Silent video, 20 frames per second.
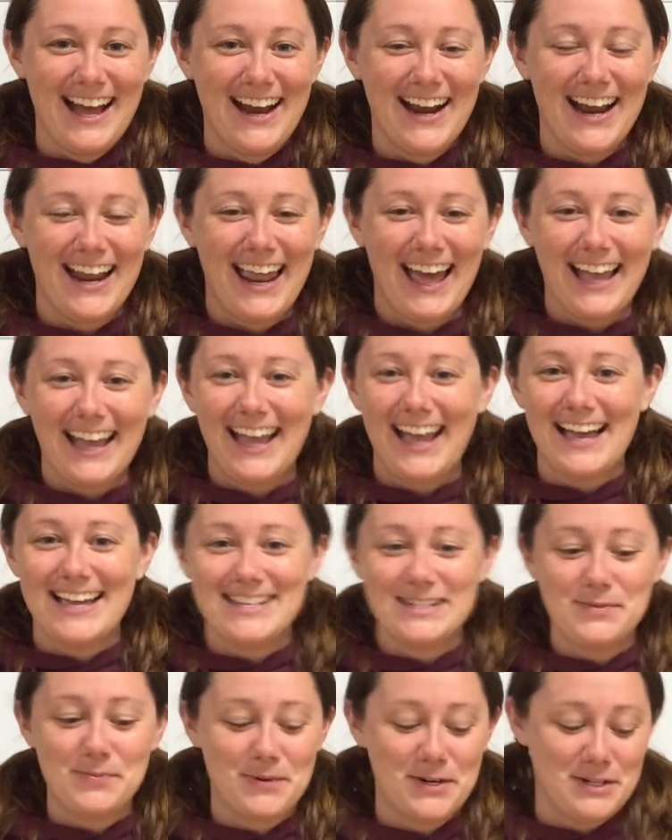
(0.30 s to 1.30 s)
All right, hi
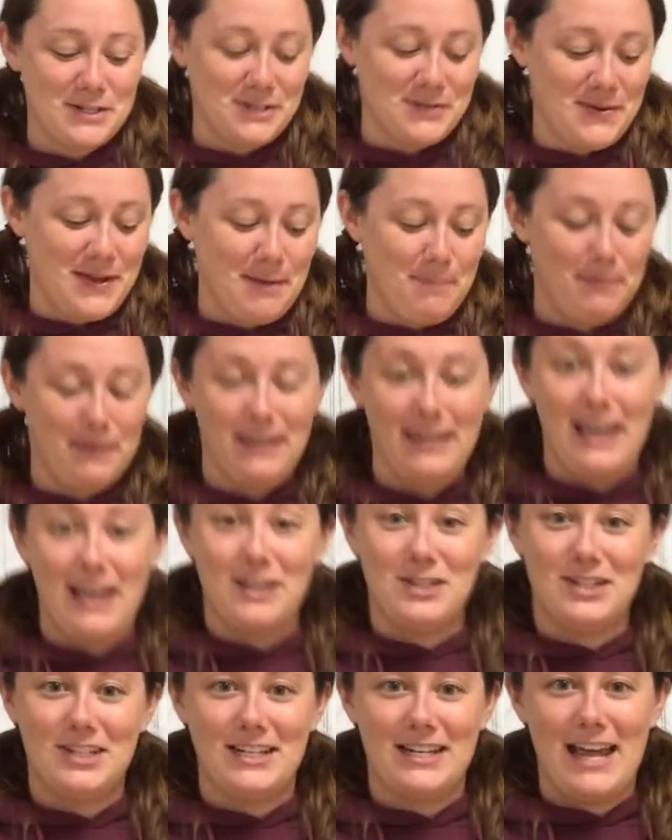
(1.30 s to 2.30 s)
guys, we're doing
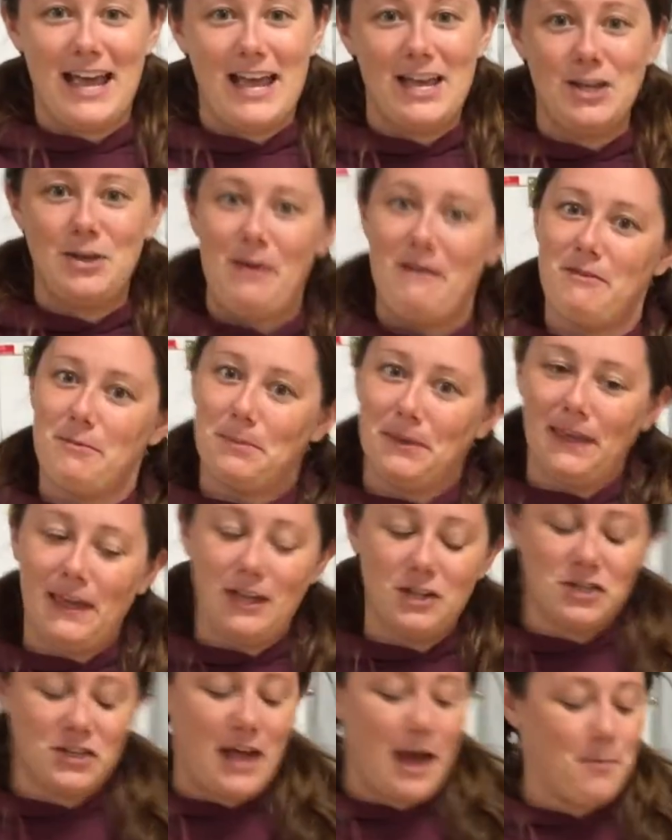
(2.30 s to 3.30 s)
pH today. You have a
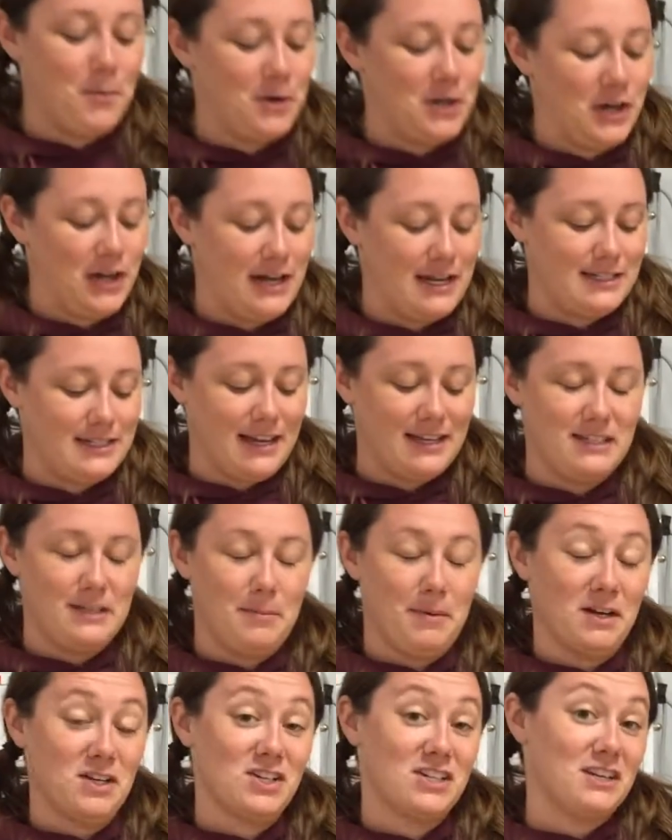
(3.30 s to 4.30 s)
pH lab where you're going to test a
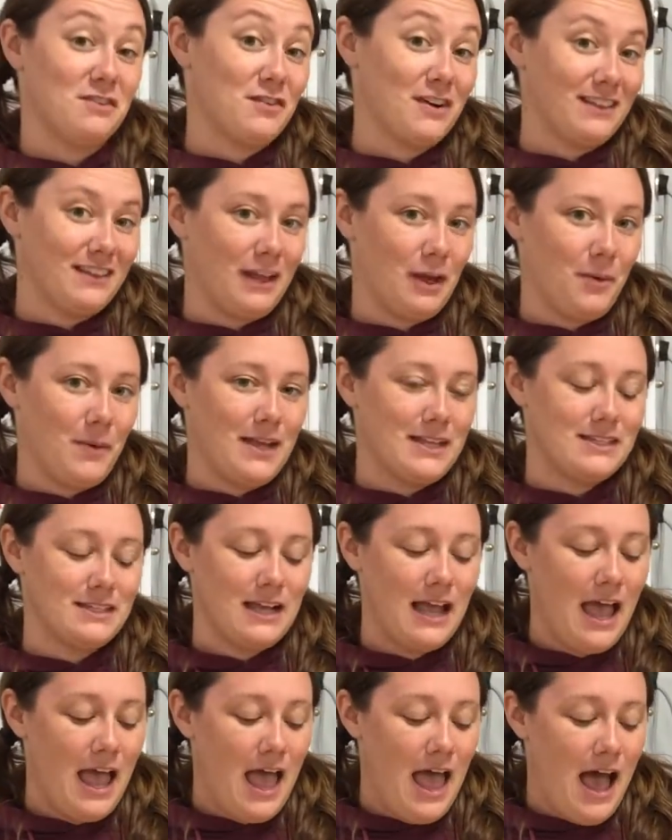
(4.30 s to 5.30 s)
bunch of different liquids.
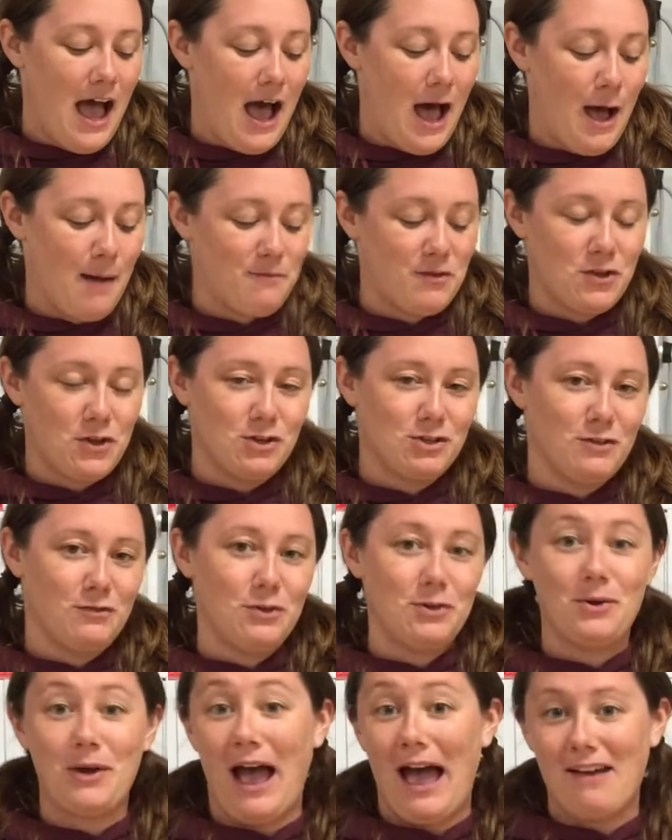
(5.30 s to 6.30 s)
For those of
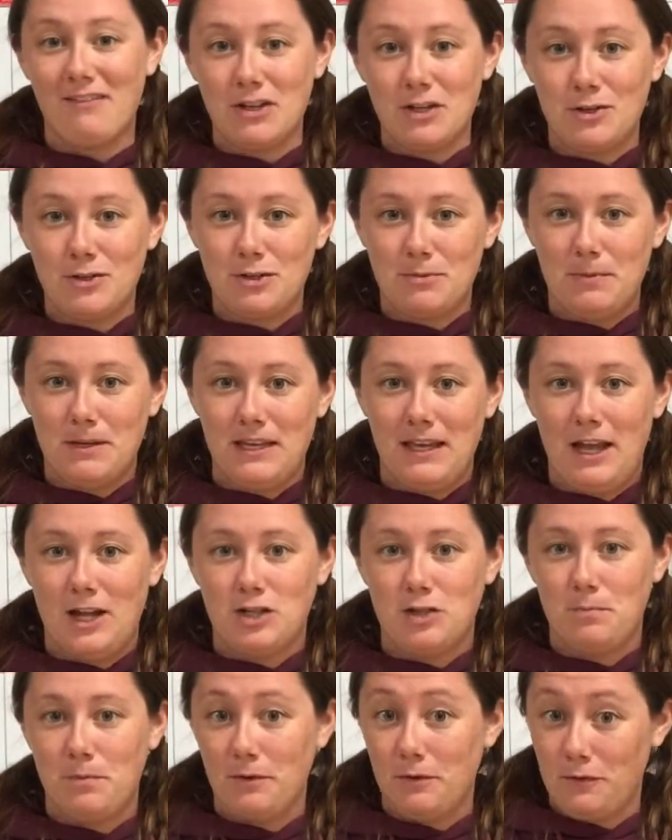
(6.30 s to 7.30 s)
you who haven't used
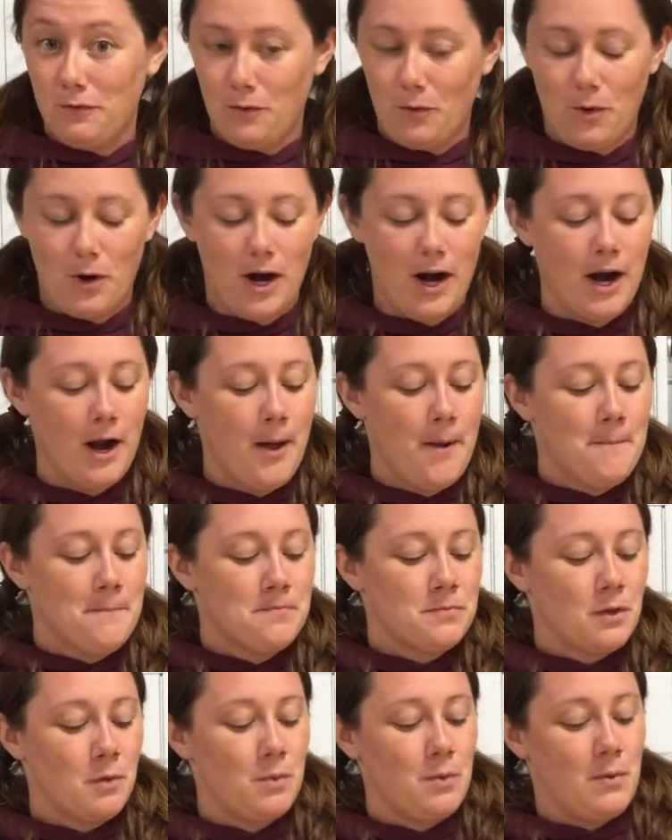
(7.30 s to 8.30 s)
pH before,
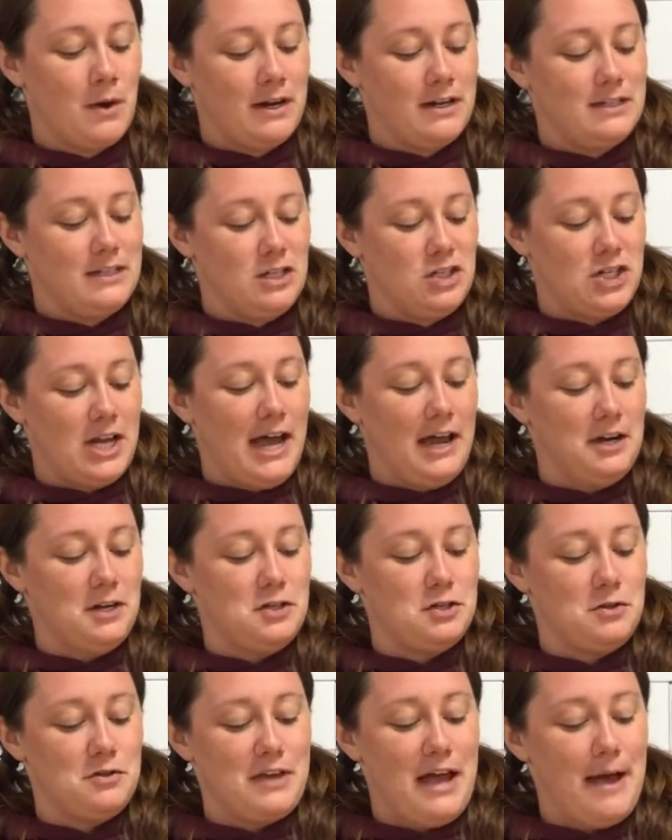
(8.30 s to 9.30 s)
we want to teach you how to
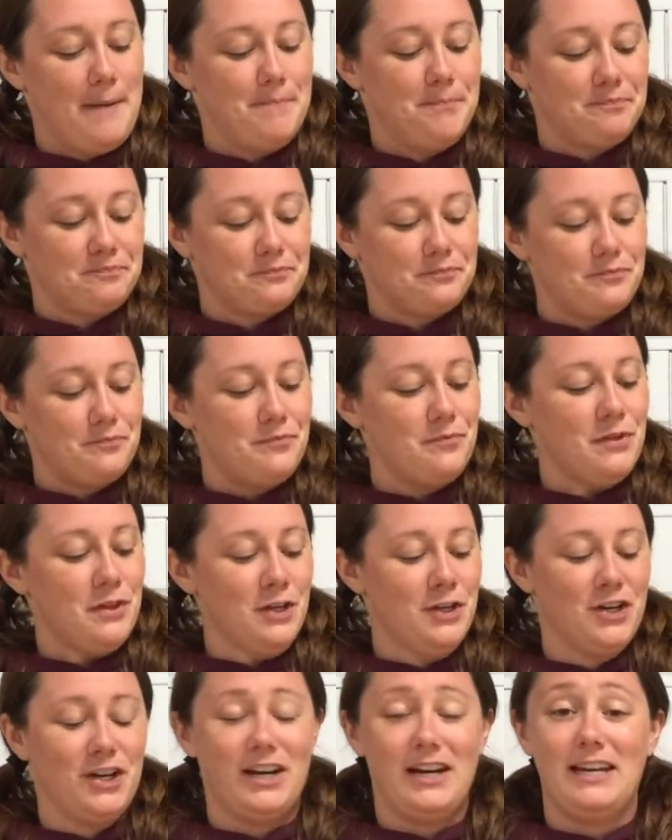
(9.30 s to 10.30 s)
do that.
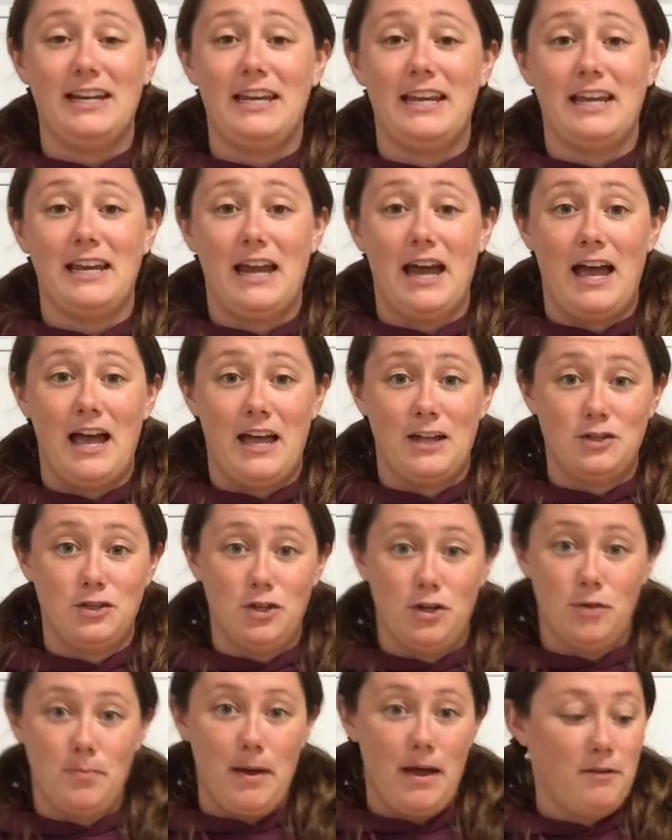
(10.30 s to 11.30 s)
You're going to need a
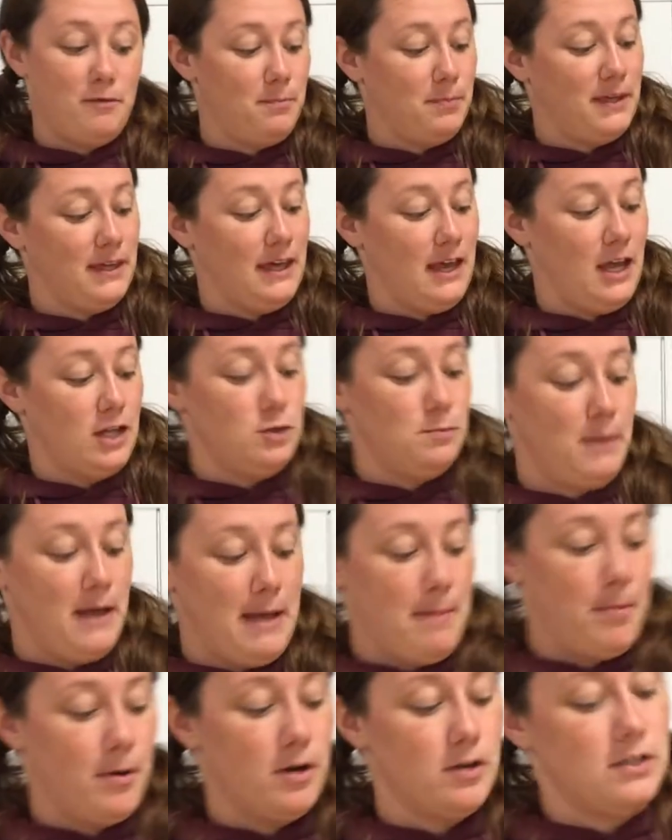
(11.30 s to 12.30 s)
tube of pH
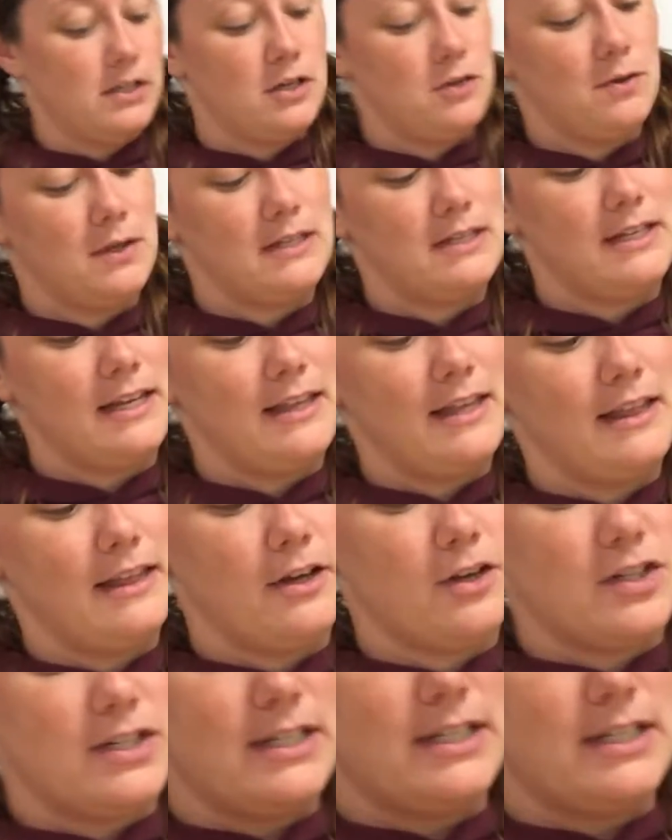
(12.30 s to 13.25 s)
papers, and you can see that there's a